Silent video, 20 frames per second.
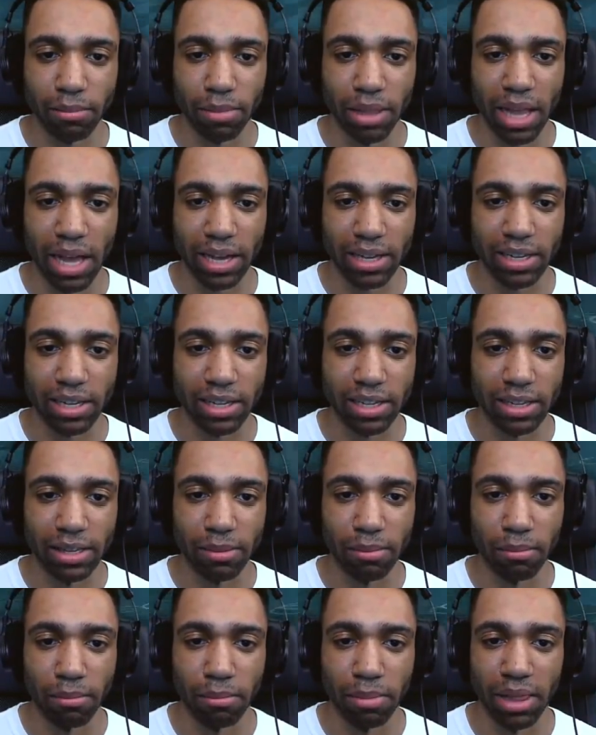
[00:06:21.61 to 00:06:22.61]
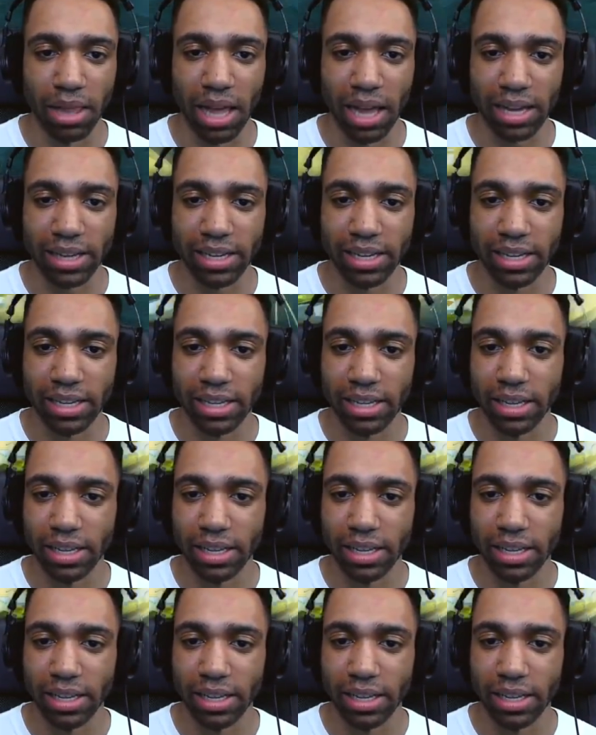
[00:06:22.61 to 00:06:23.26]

block, block.